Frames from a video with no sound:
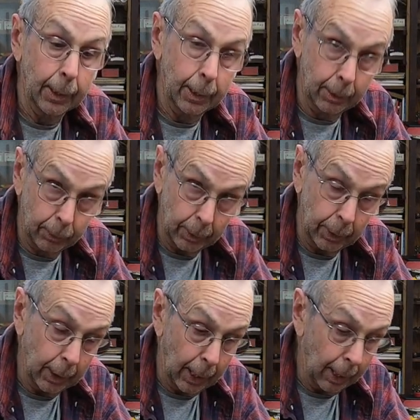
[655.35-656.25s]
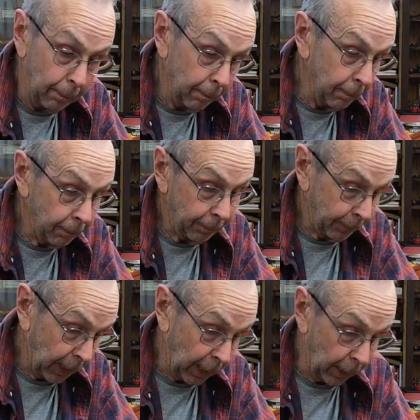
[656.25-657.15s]
The front knob
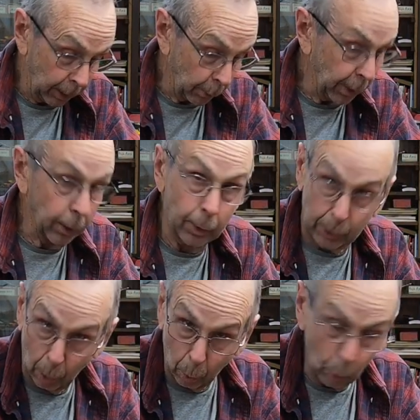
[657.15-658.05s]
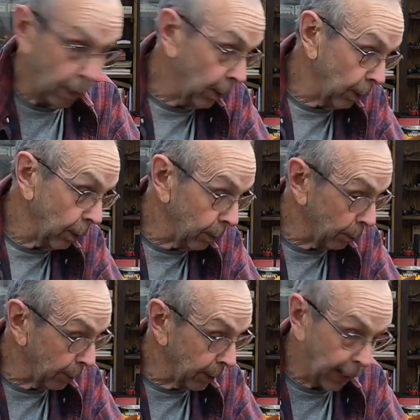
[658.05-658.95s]
and the rear tote here, the
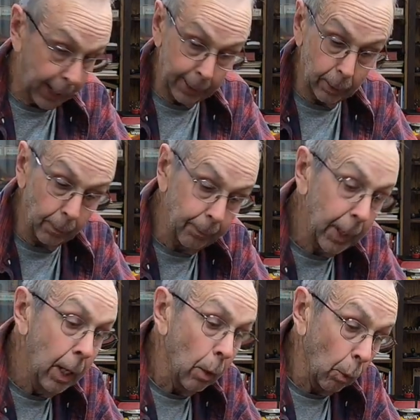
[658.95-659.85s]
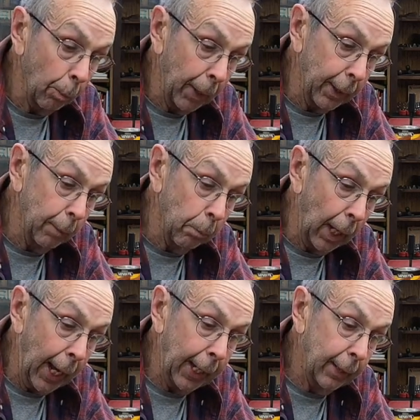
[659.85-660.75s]
rear handle, were painted
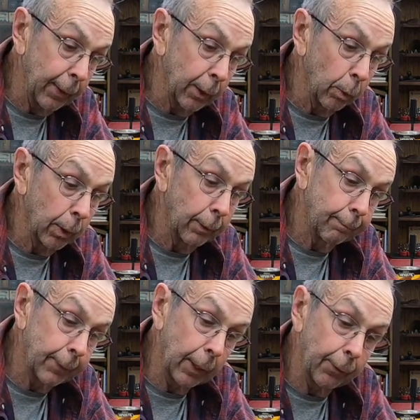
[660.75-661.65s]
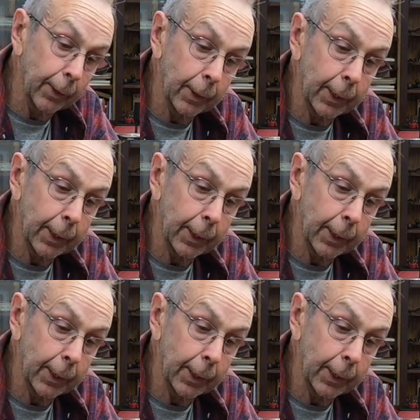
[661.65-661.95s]
black. This one definitely